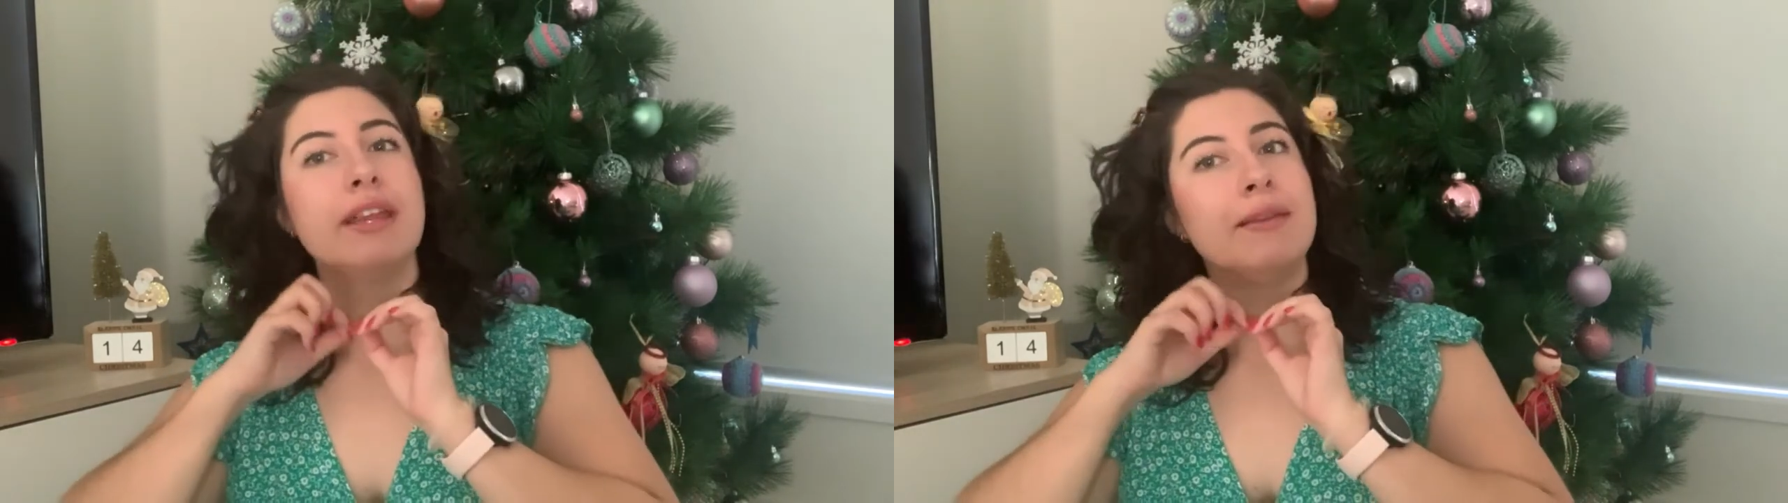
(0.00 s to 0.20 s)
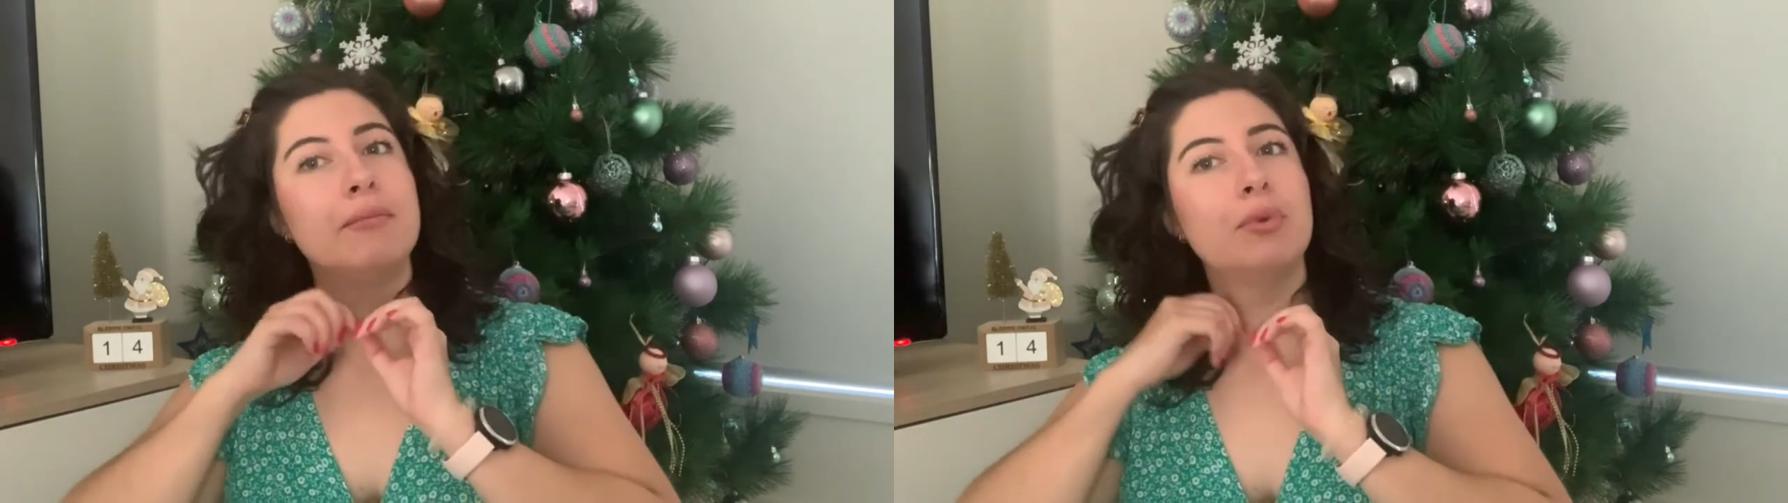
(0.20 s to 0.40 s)

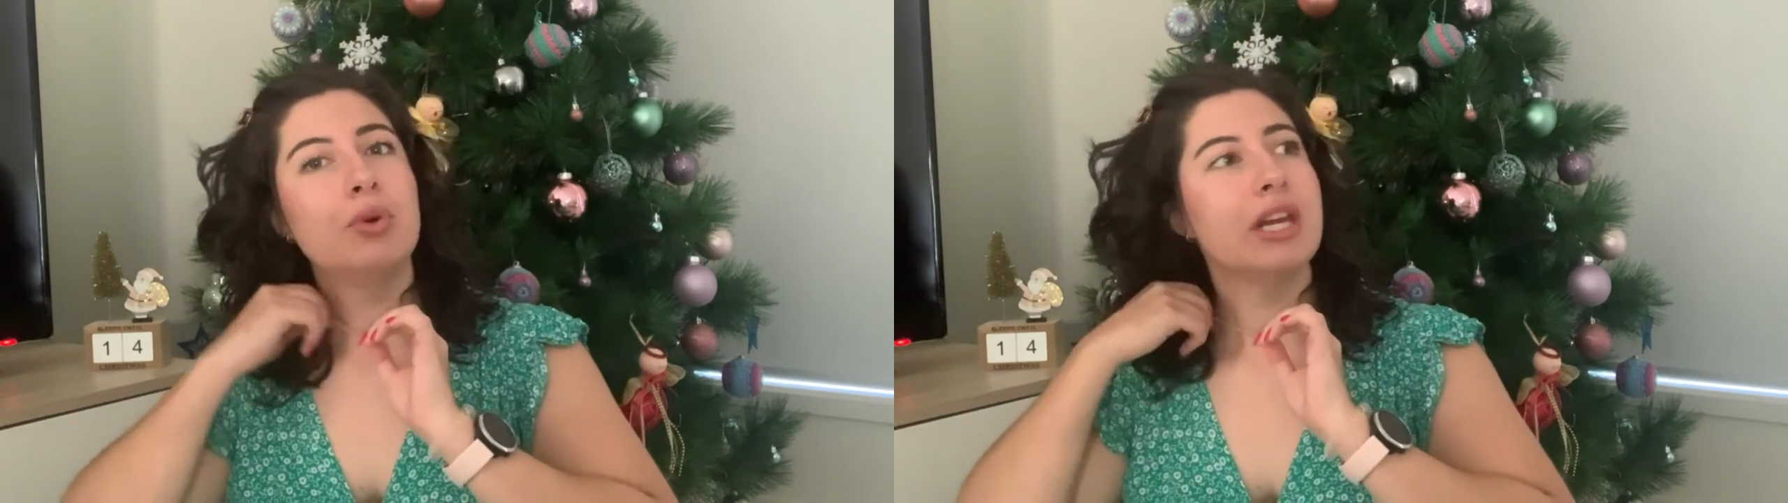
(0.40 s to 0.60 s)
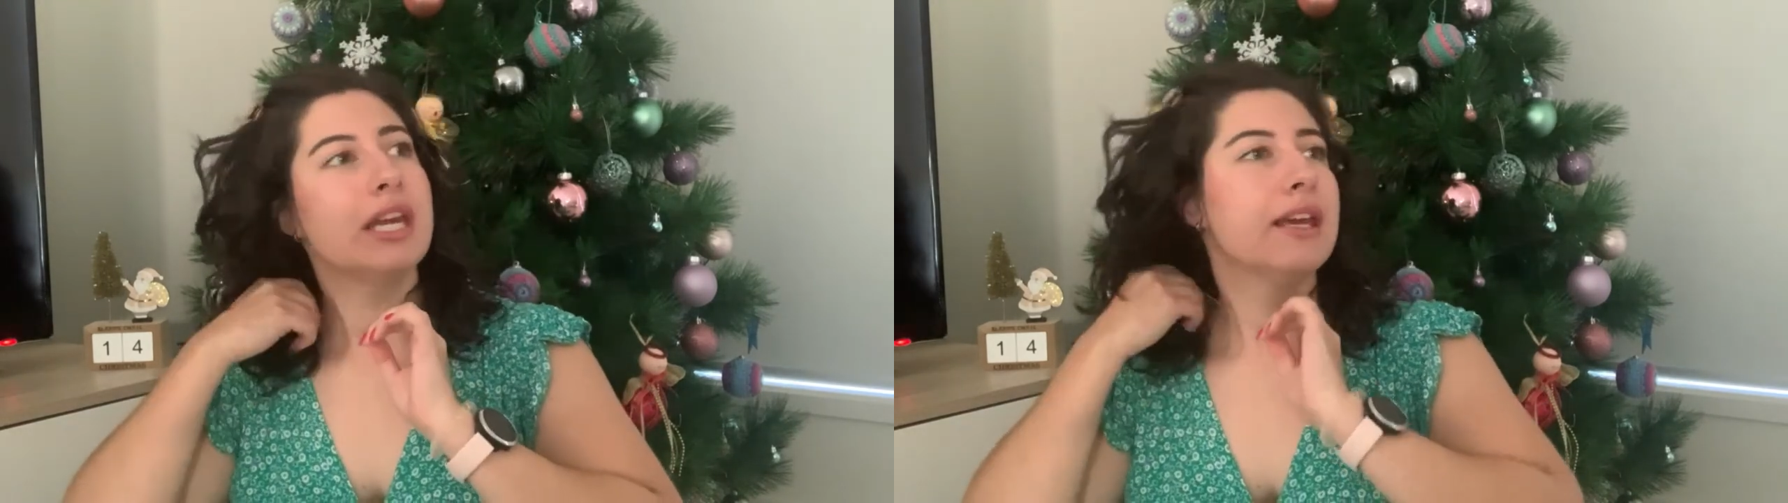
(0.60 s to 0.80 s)
in the
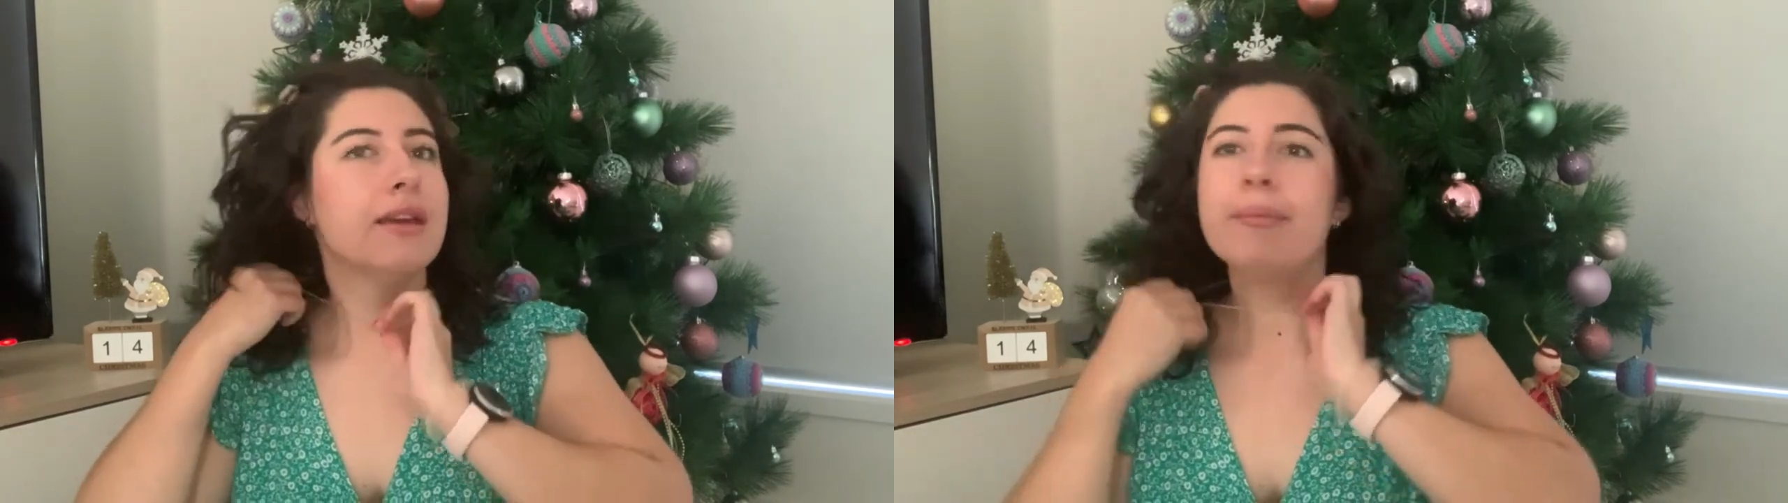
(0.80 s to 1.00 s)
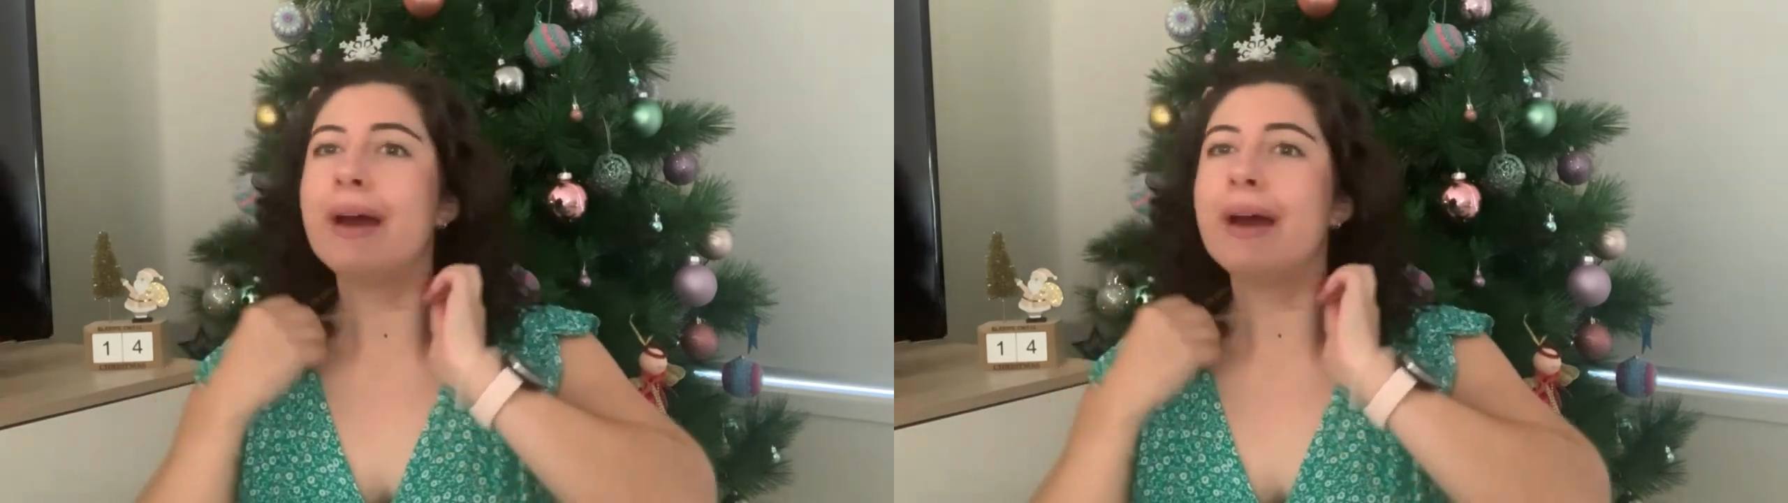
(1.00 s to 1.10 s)
morning.